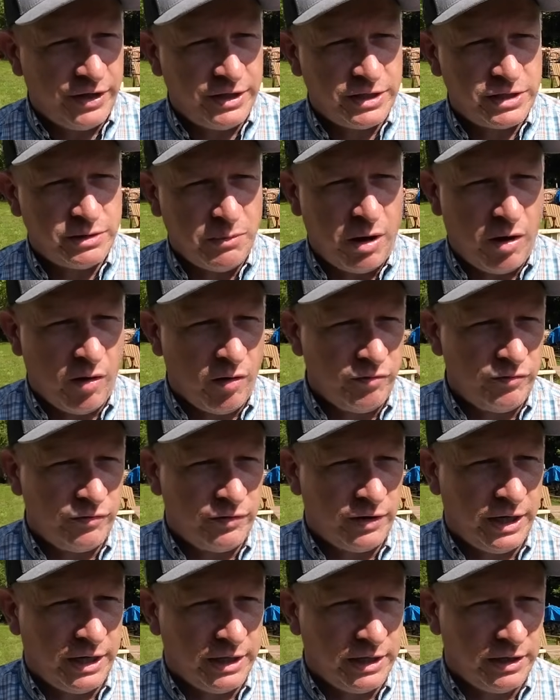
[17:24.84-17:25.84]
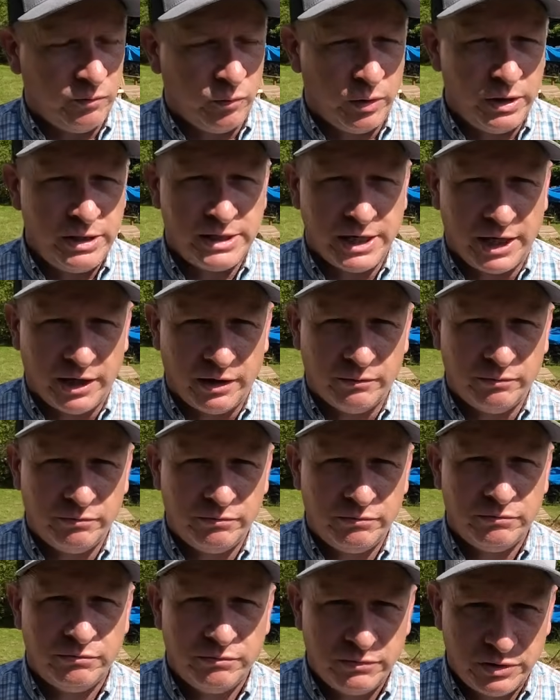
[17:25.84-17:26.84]
them off, and then we sell them
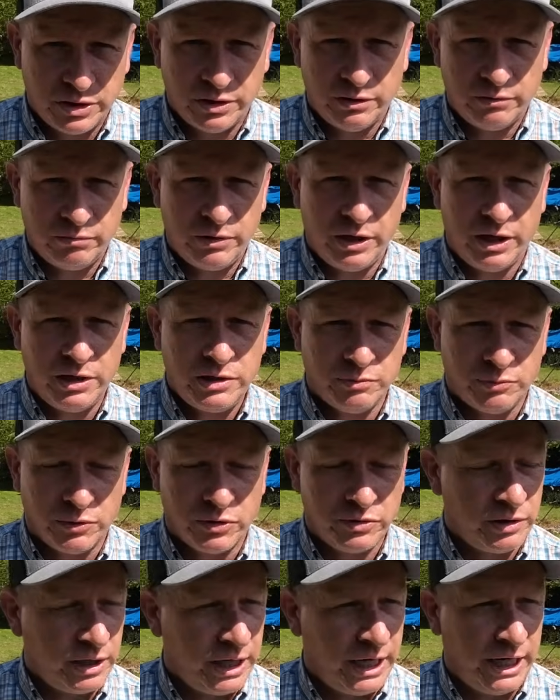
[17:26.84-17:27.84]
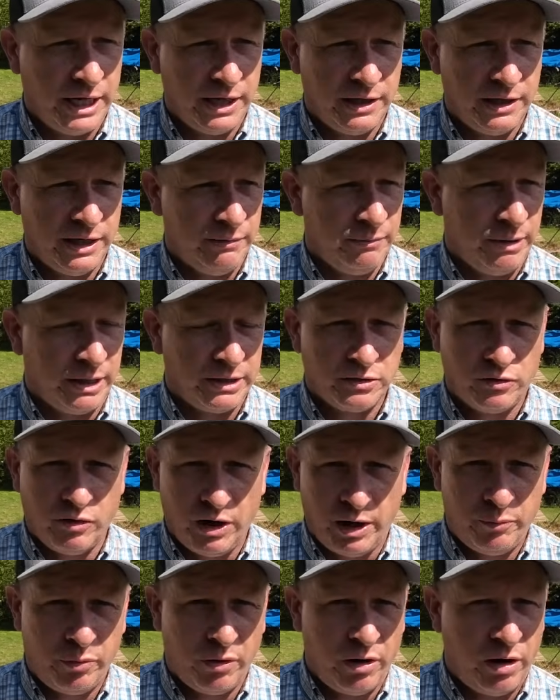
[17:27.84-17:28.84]
to customers. And it makes a
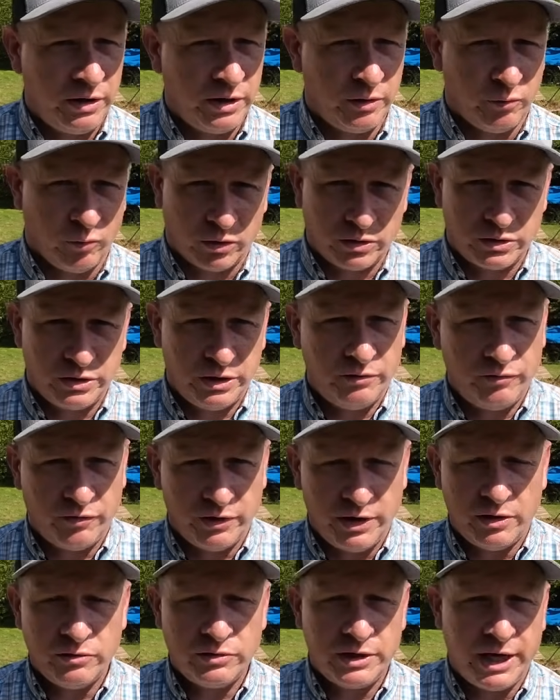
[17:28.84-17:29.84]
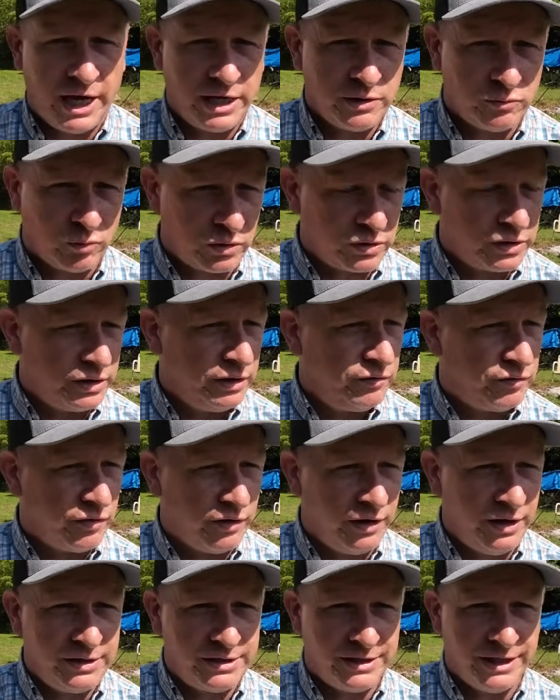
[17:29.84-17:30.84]
great product. It works good for those guys, works good for
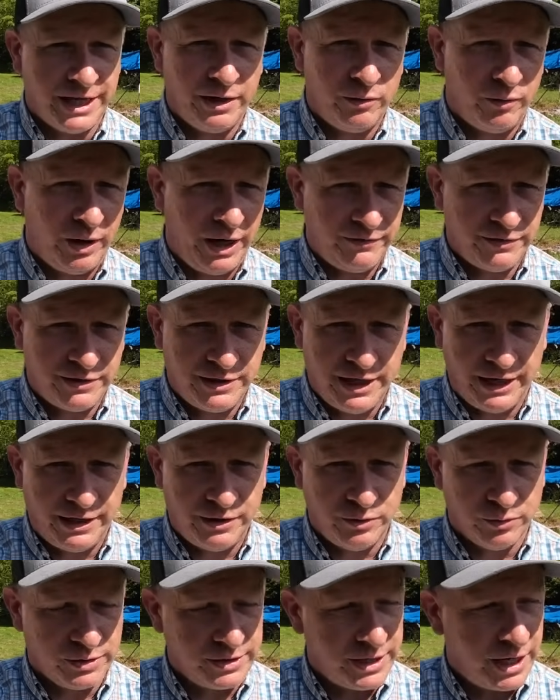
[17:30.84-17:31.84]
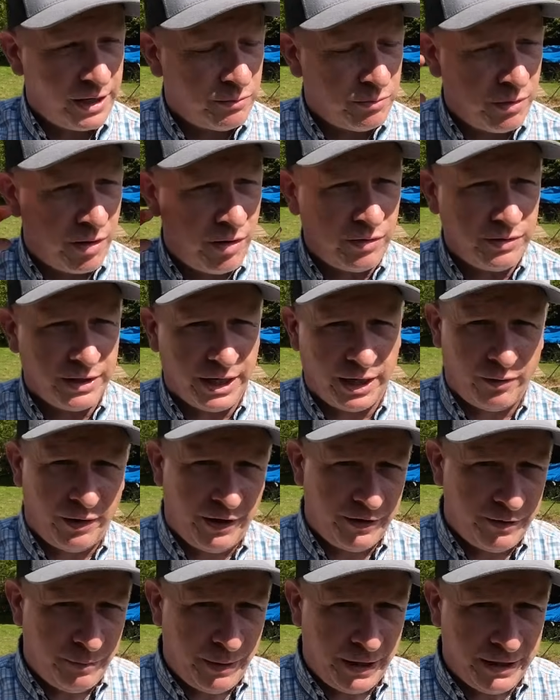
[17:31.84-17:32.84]
us. They don't have to take it to a sale barn. They don't
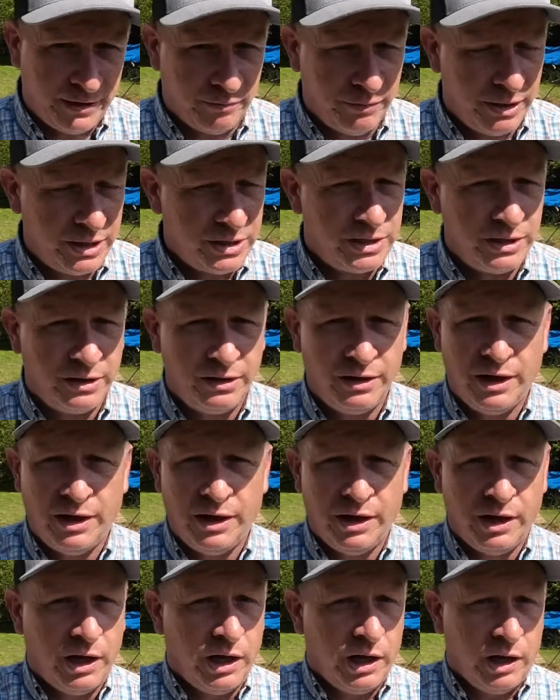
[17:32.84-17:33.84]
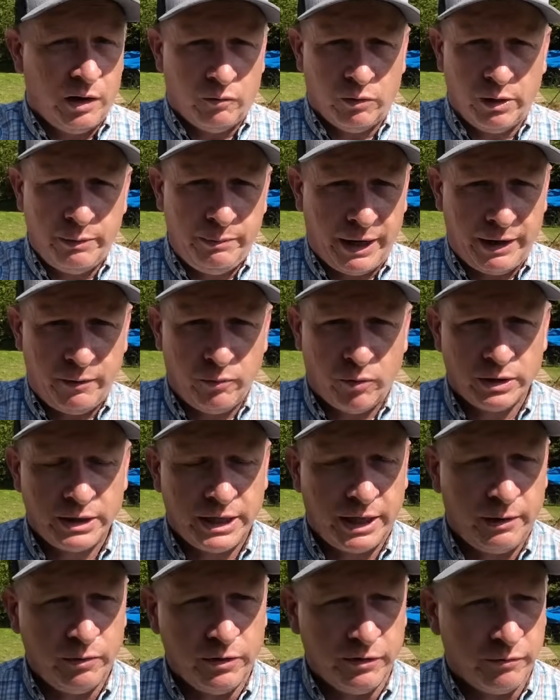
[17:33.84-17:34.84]
have to pay commission. We pay what
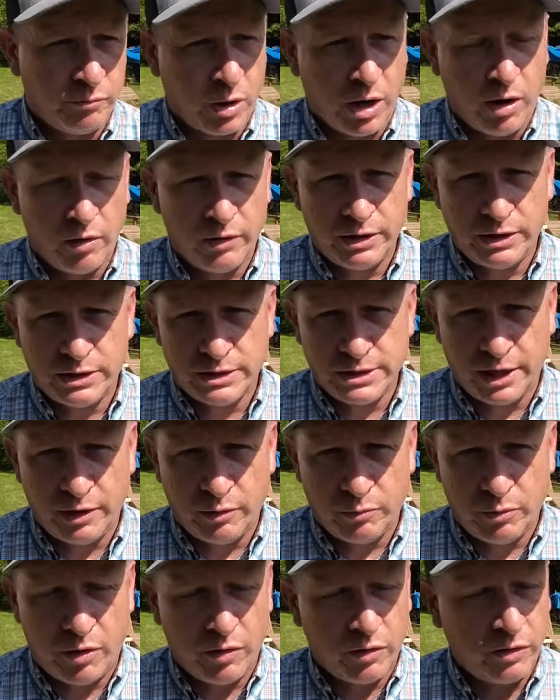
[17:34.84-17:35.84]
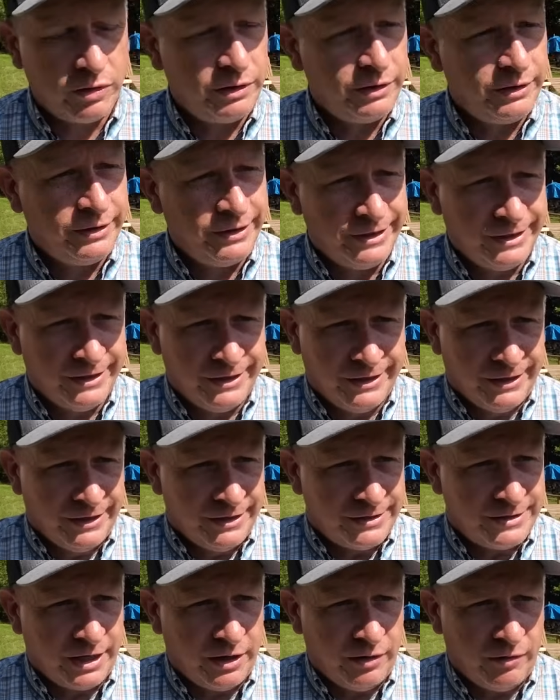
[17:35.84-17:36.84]
they would have brought at the sale barn.
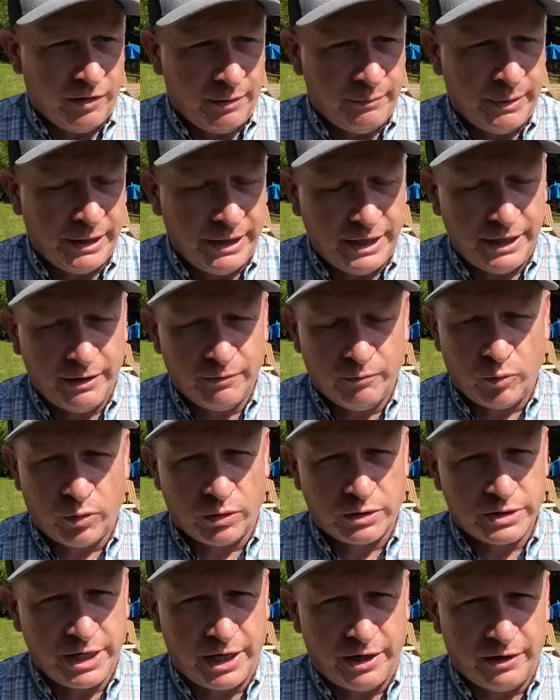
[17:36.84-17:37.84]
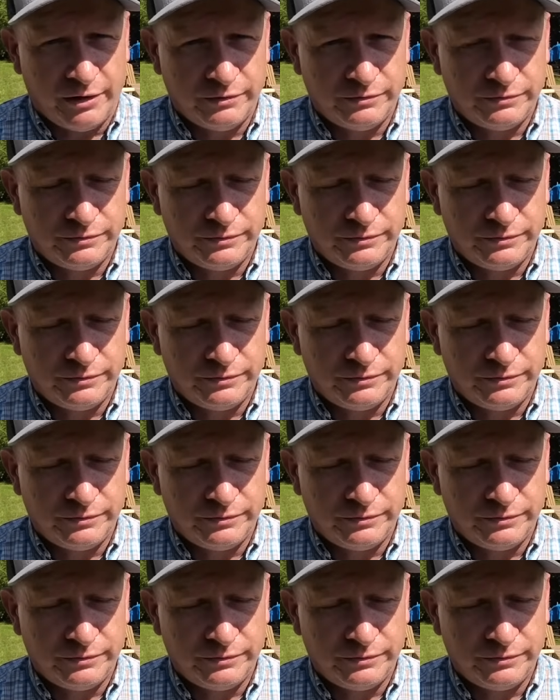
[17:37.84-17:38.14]
So, I mean, it works out